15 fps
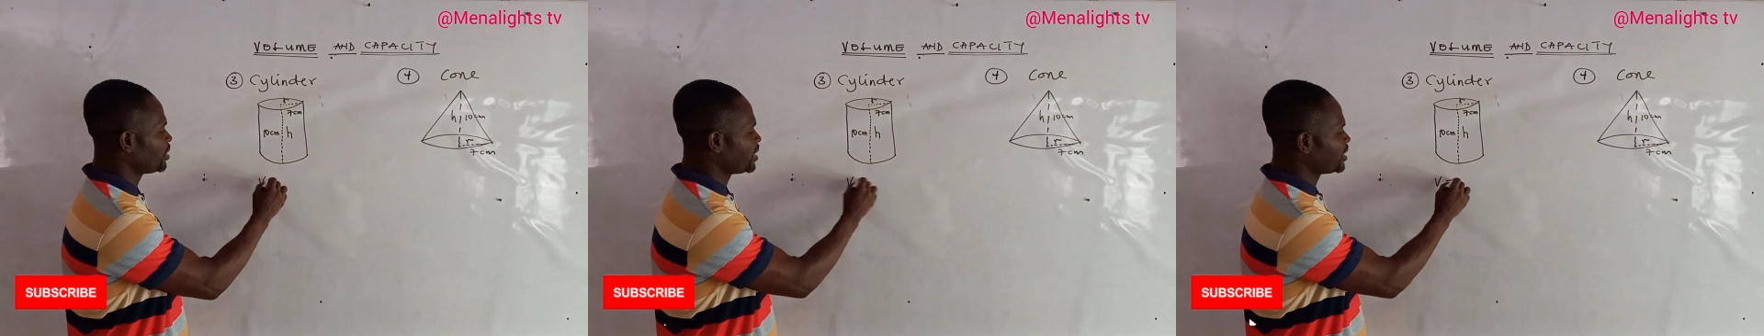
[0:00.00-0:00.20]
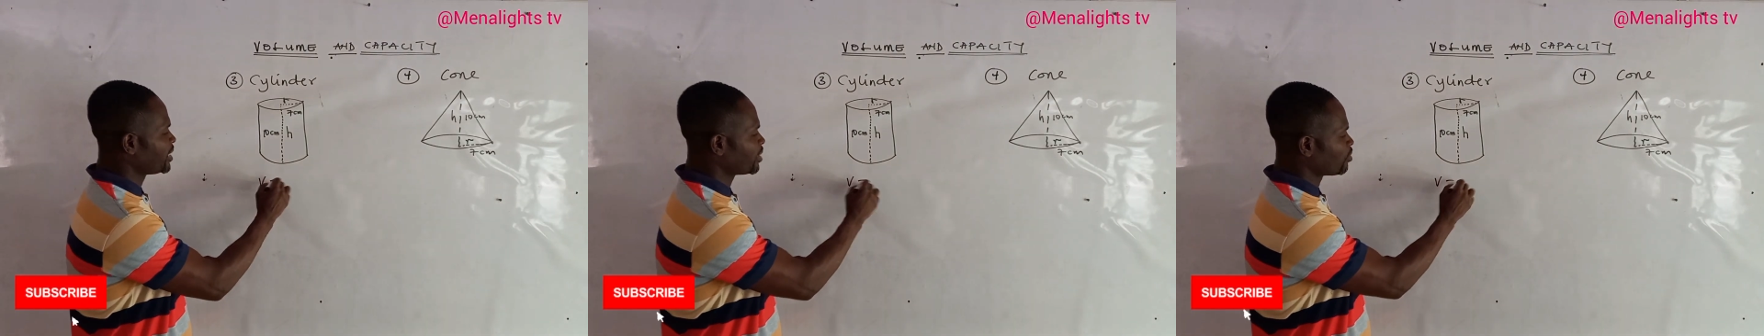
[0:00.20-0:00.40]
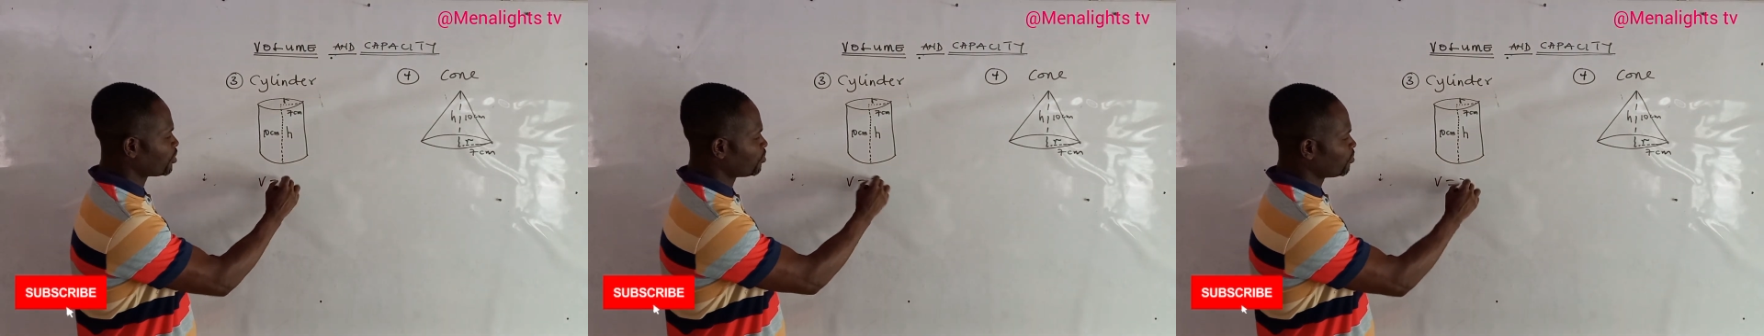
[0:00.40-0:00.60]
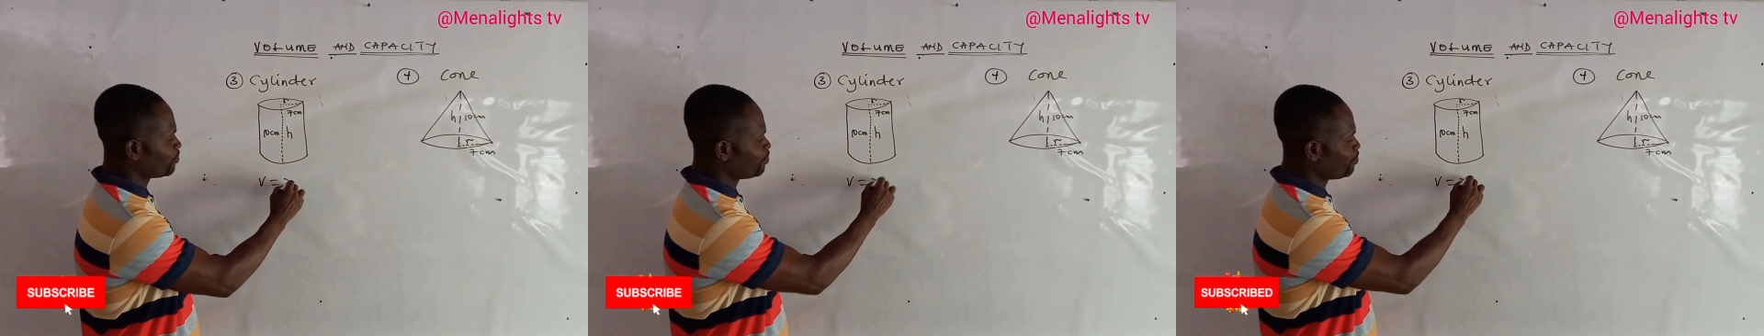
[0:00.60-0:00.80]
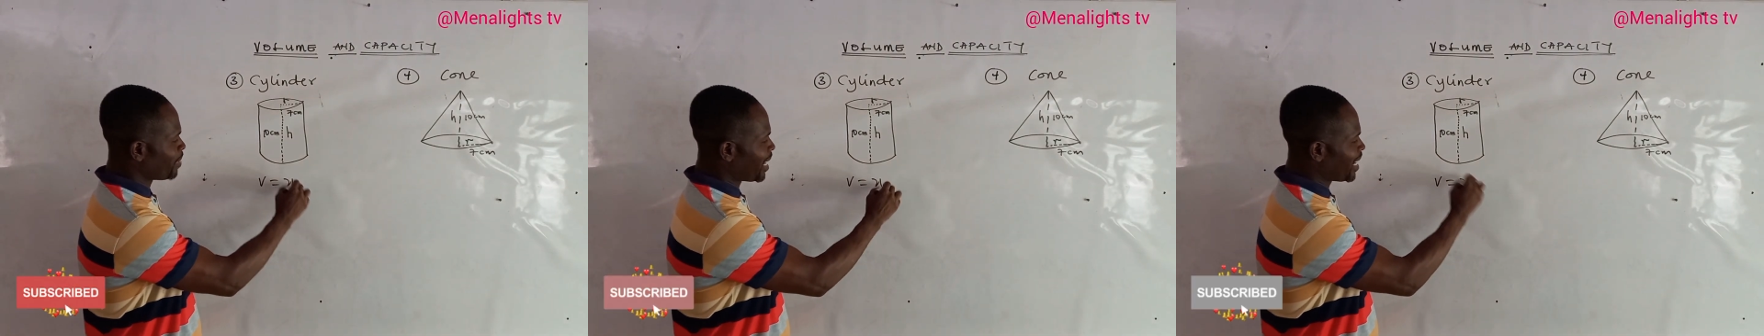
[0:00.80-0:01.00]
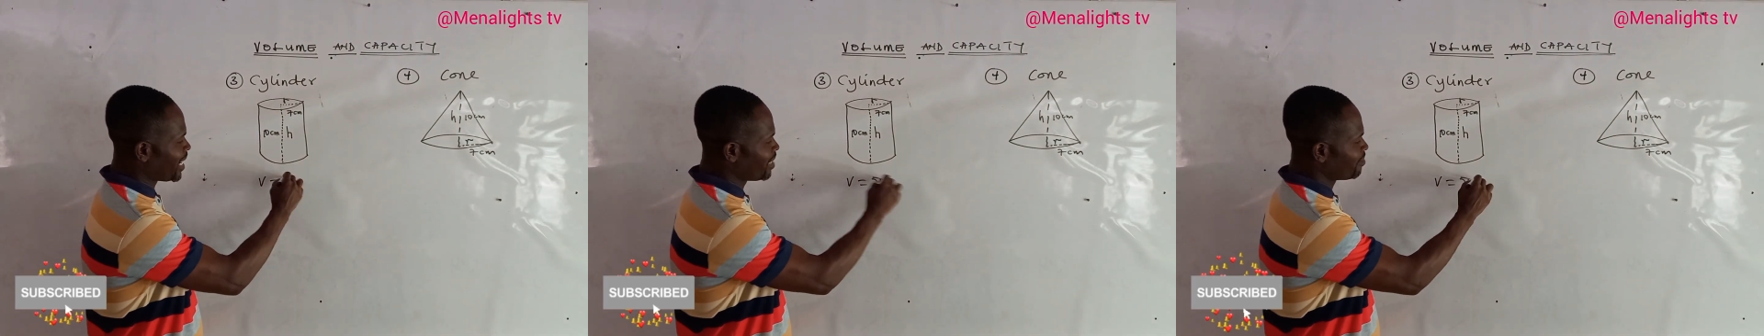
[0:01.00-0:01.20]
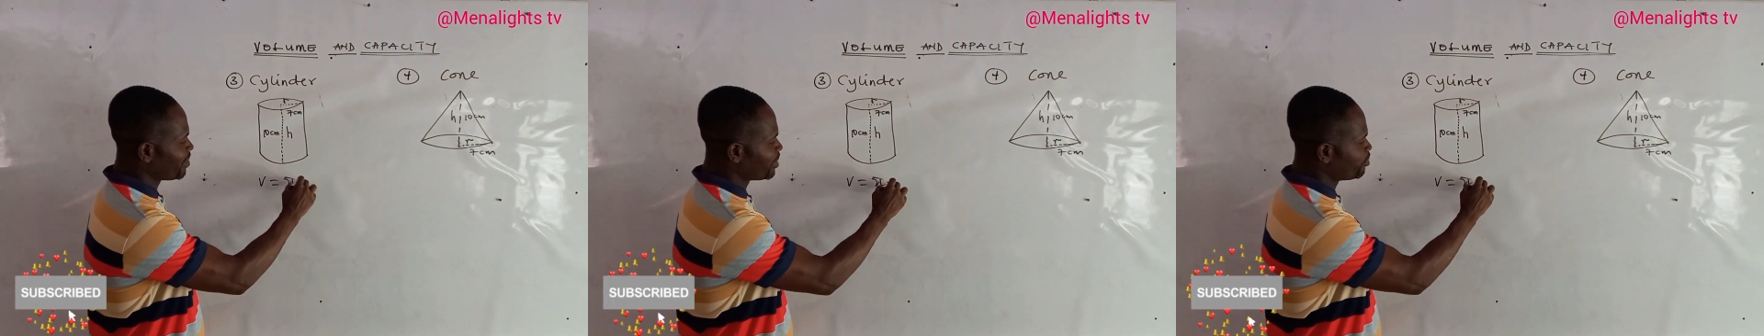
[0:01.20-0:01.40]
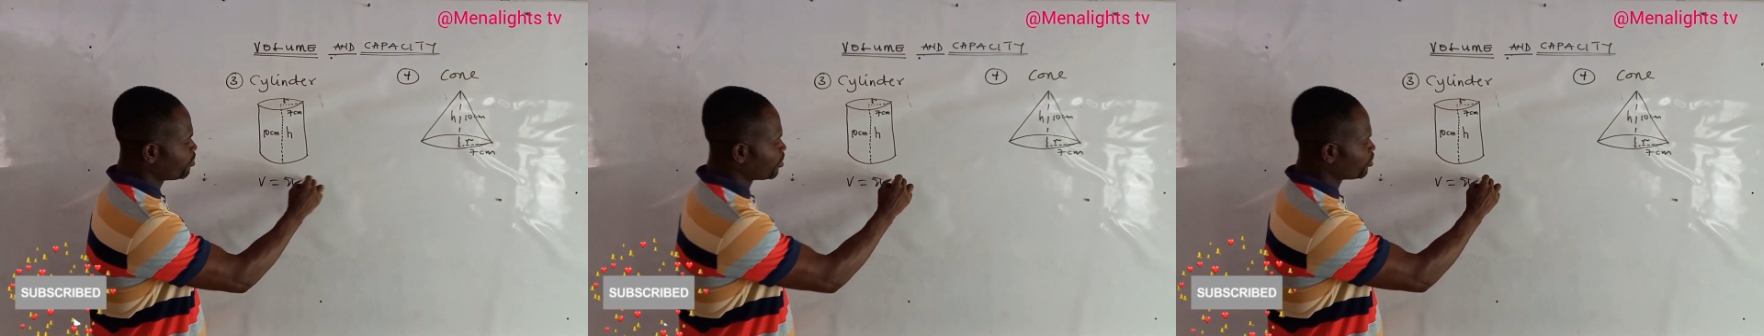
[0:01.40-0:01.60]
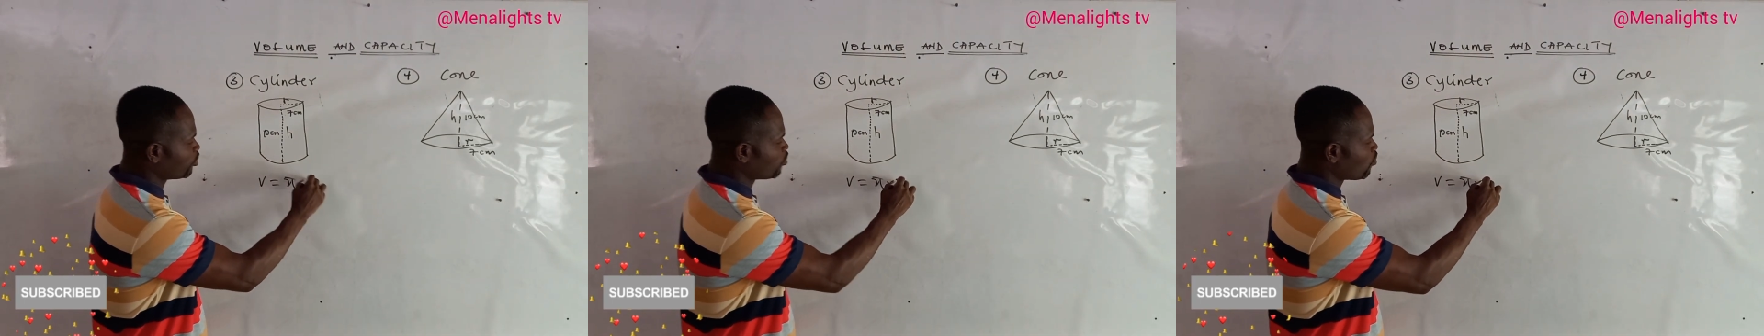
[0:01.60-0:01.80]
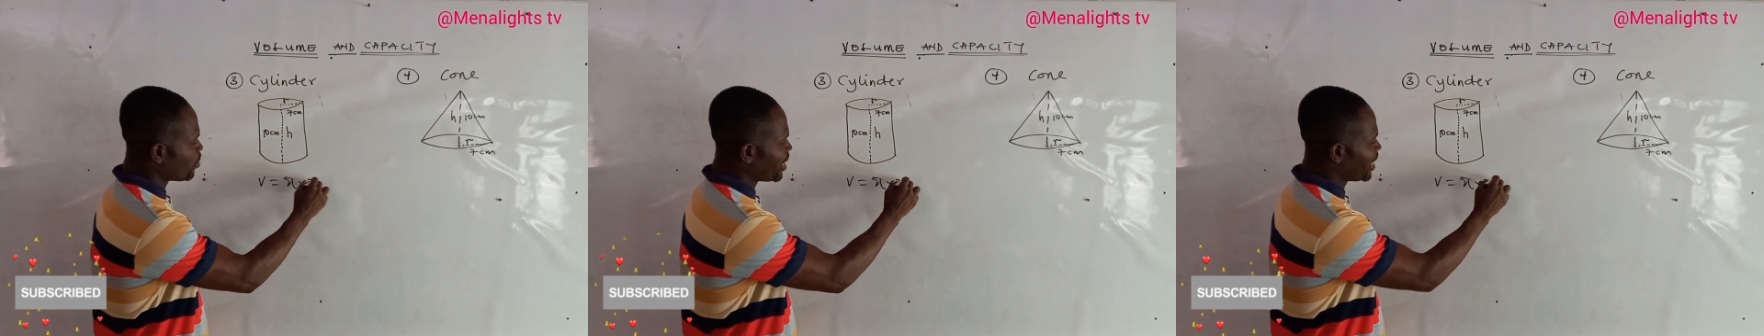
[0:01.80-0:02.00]
is equal to pi radius
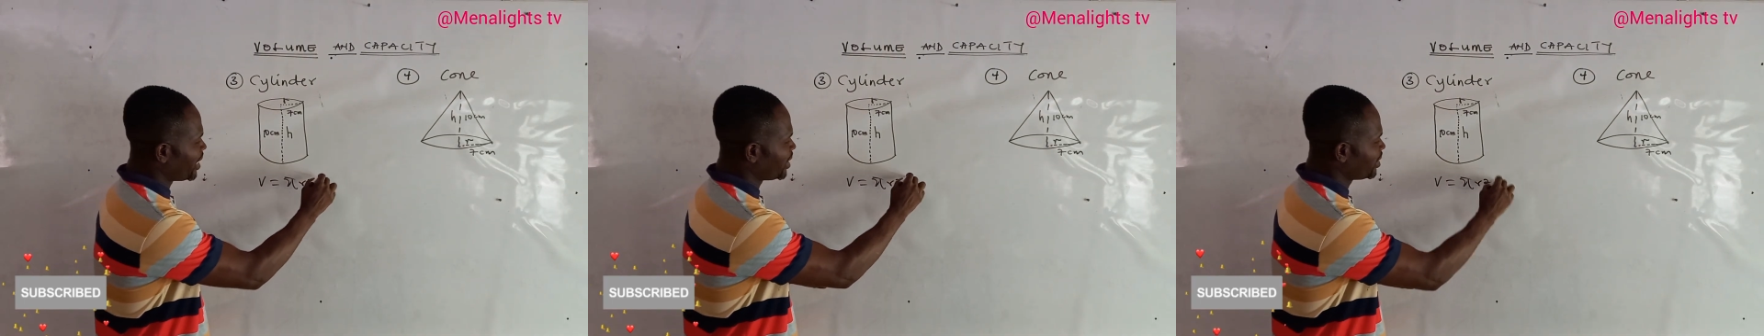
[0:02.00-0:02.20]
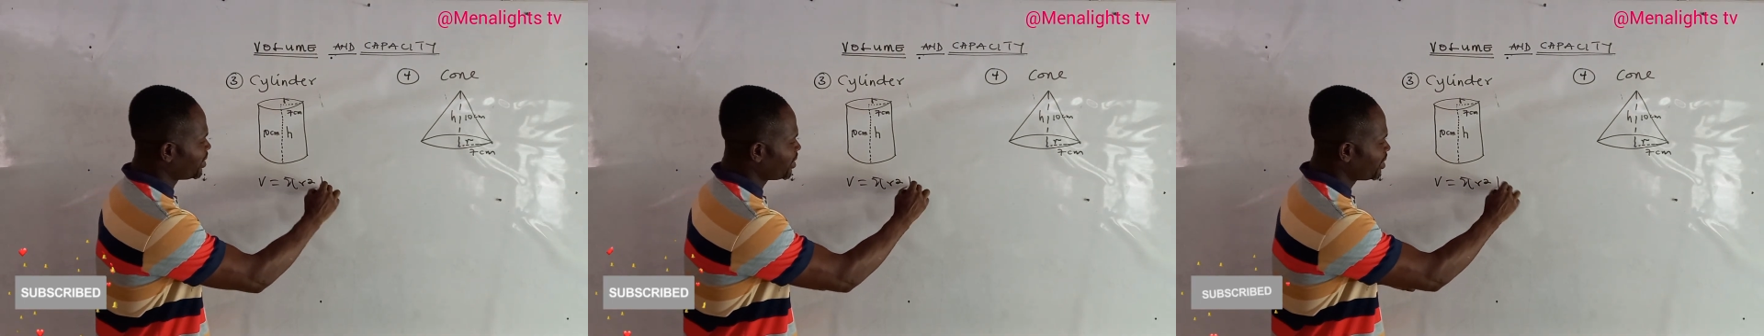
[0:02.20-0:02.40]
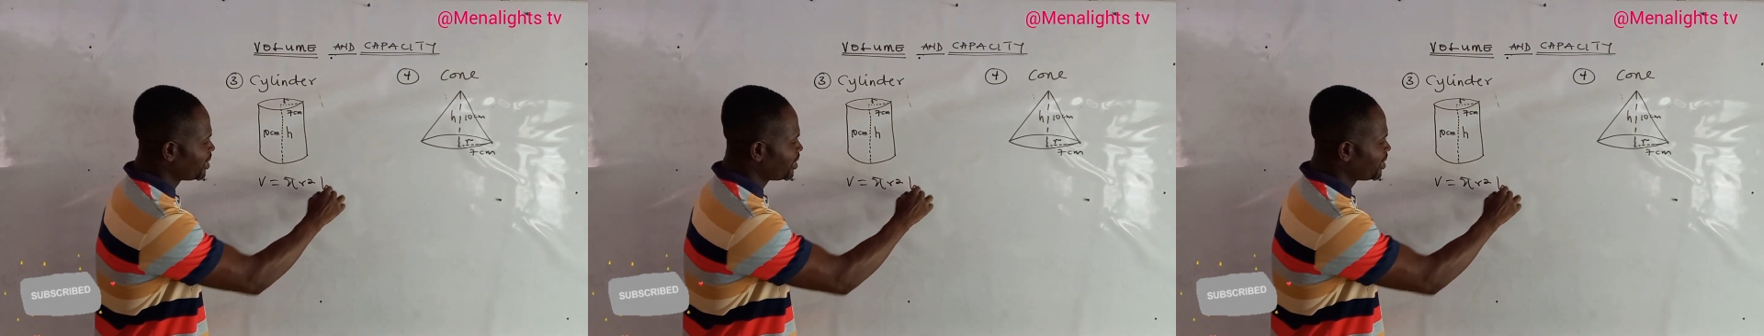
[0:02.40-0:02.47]
square